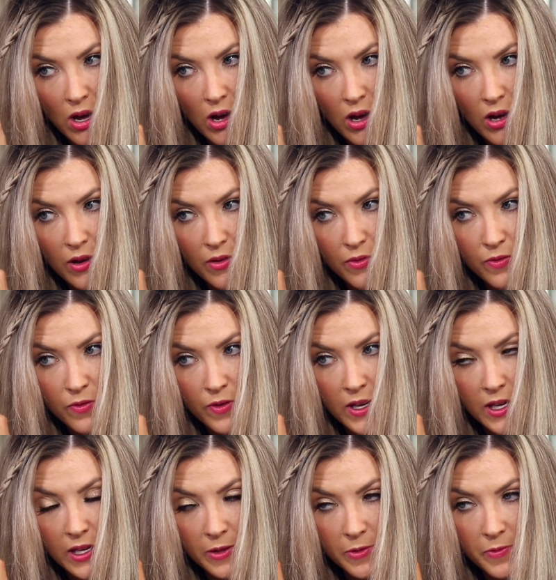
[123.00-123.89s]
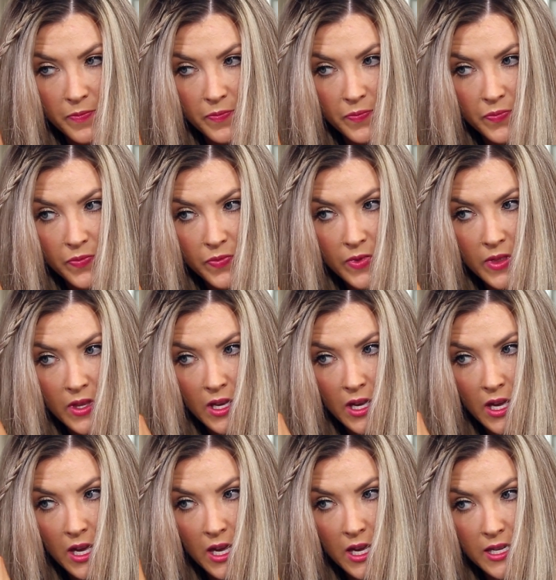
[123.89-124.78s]
off
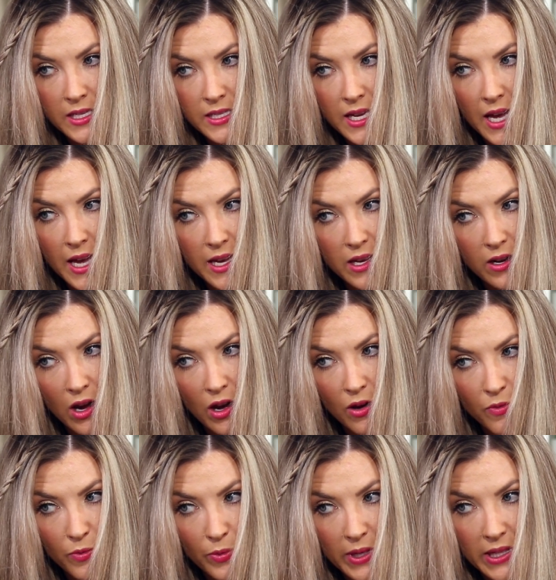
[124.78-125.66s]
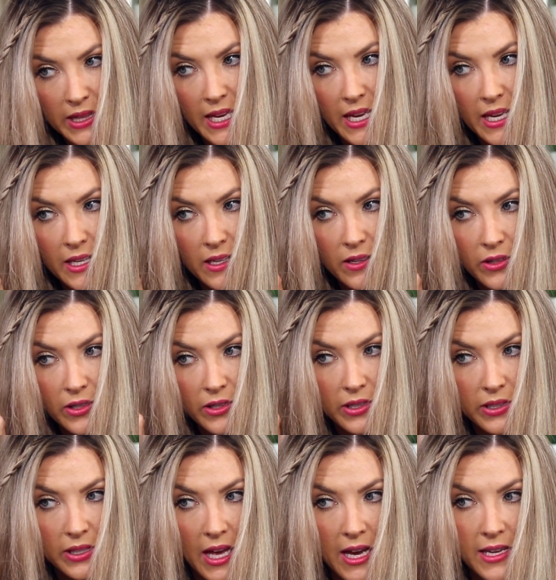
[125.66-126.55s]
and tie it off with a
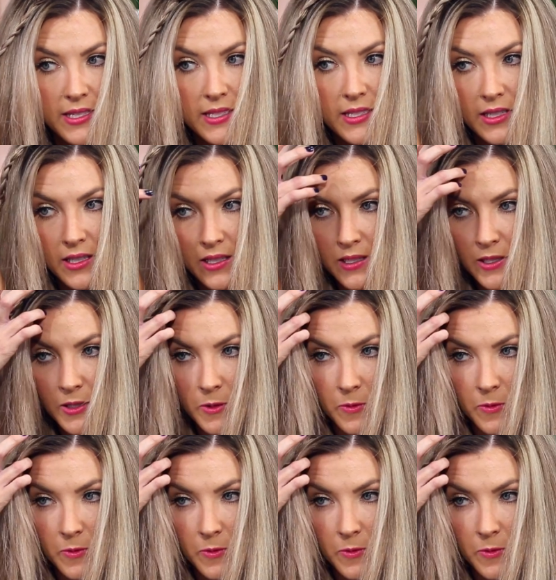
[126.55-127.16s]
clear elastic.